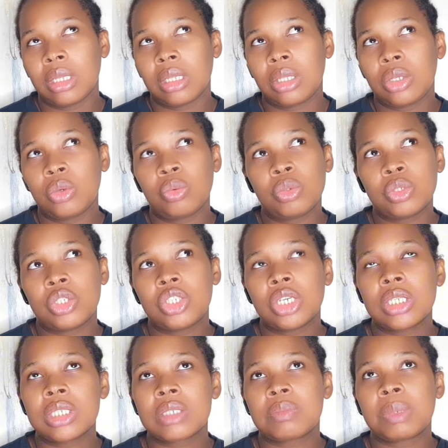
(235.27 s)
you will
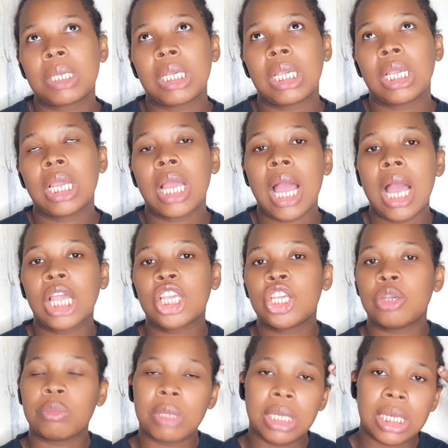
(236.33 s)
just be
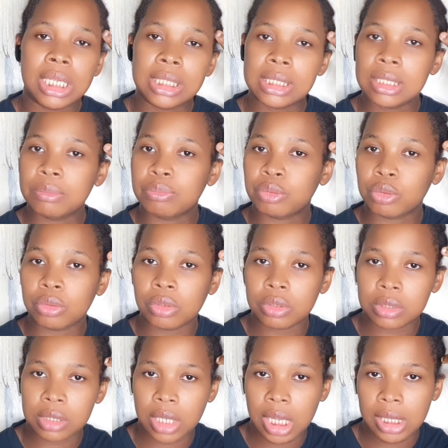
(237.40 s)
accumulating
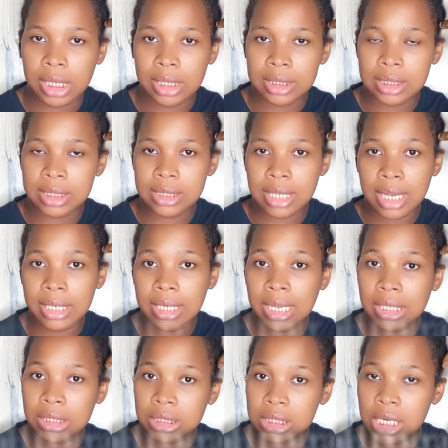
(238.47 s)
products at that side.
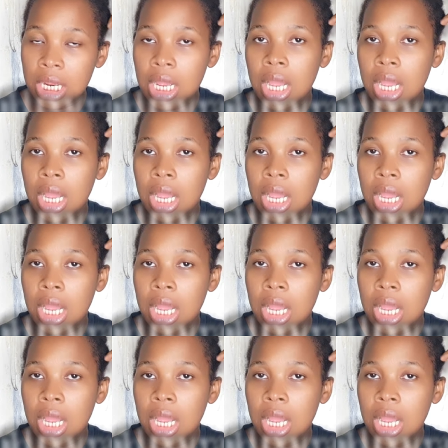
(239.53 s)
And